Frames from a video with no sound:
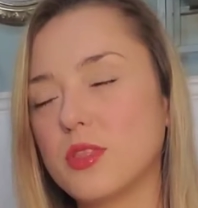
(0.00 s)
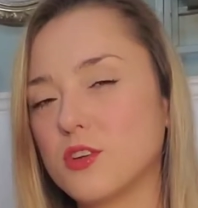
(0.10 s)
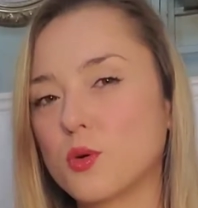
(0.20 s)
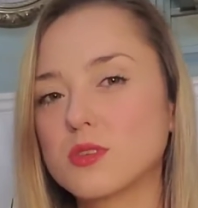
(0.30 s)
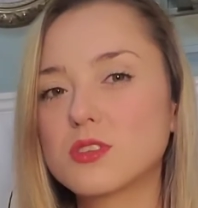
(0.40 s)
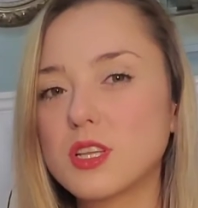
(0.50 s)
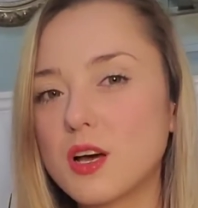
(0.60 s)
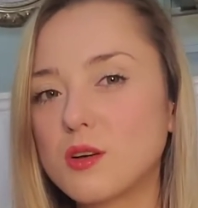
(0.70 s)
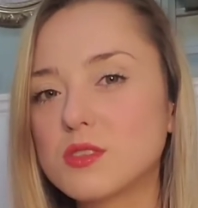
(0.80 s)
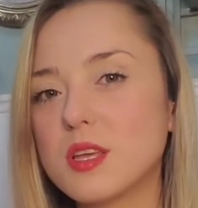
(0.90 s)
the doors
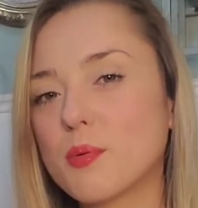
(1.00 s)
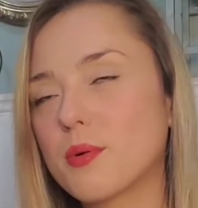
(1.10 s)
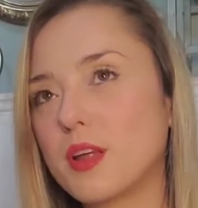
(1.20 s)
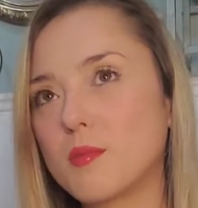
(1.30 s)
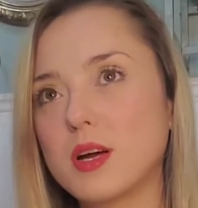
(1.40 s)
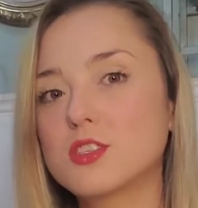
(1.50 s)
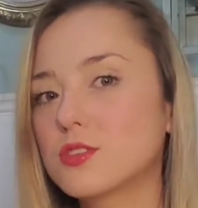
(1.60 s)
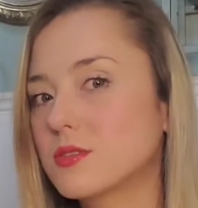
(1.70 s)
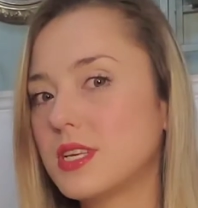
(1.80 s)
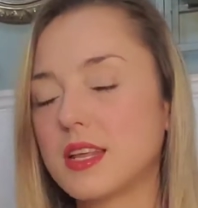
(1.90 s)
close, they pretty
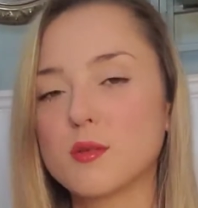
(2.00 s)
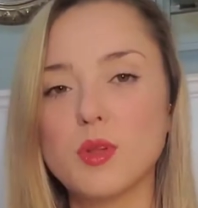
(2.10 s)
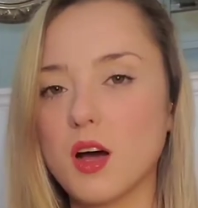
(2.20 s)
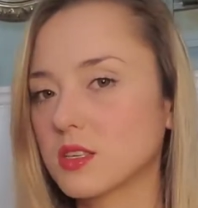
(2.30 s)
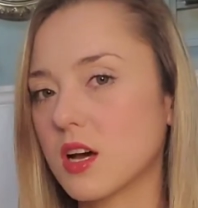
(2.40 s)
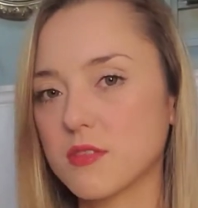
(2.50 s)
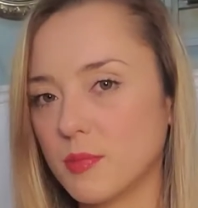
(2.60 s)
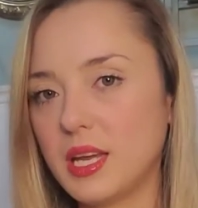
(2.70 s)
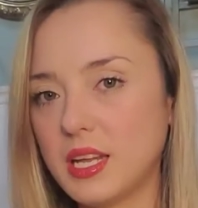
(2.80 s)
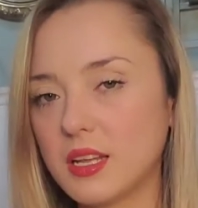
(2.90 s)
much take the blocks off
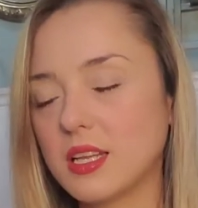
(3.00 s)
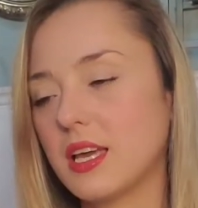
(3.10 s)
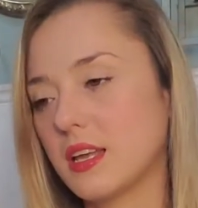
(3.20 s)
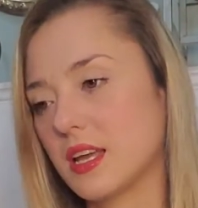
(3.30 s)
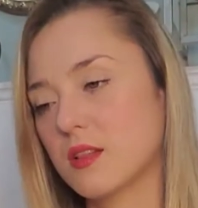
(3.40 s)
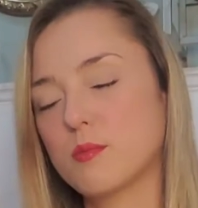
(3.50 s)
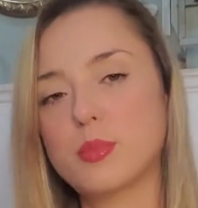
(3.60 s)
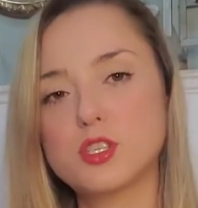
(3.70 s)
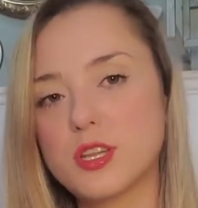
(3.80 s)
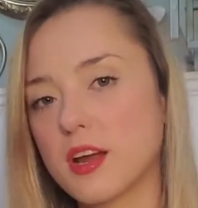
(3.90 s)
immediately and
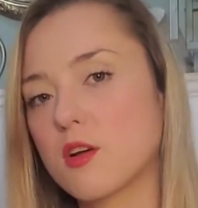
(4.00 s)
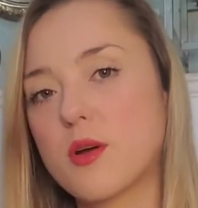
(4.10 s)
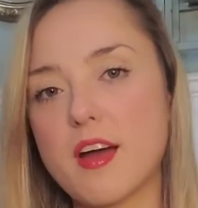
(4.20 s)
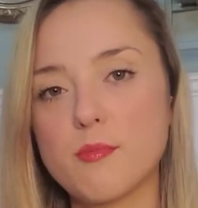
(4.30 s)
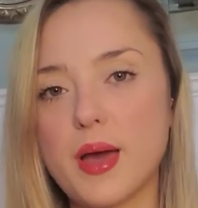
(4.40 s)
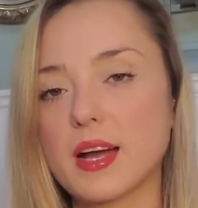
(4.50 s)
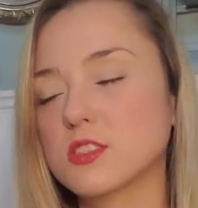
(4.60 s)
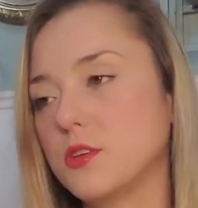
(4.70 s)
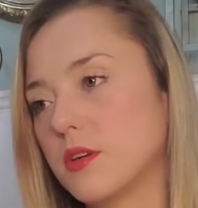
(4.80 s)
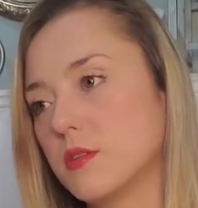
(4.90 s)
push the aircraft back
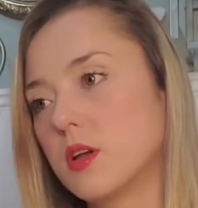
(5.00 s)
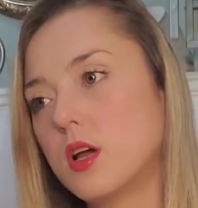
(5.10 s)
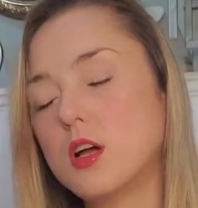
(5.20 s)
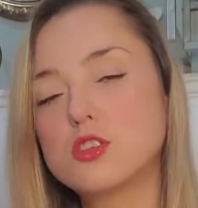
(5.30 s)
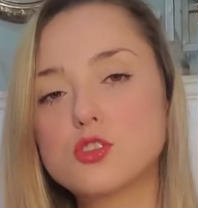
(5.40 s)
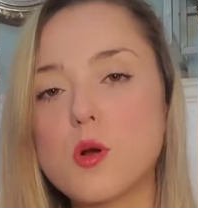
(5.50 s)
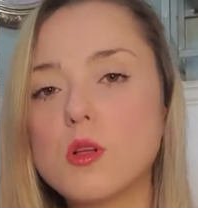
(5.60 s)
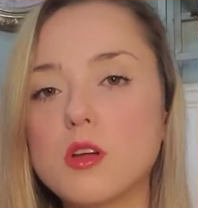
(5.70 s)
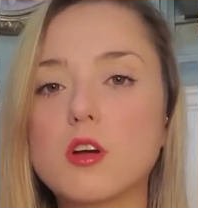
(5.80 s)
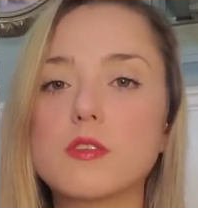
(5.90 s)
so you can stroll
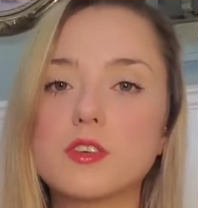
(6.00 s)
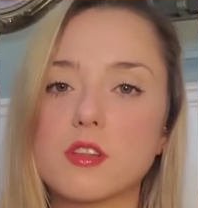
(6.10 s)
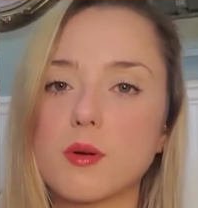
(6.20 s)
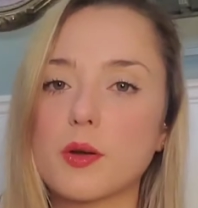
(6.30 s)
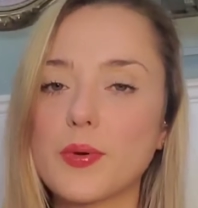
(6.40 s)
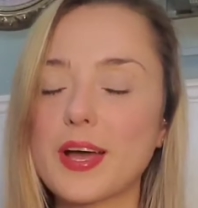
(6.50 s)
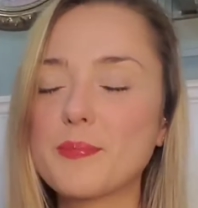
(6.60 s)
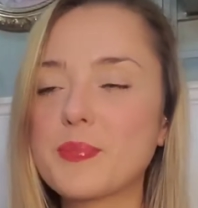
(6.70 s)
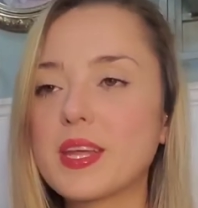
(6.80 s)
on over to the runway.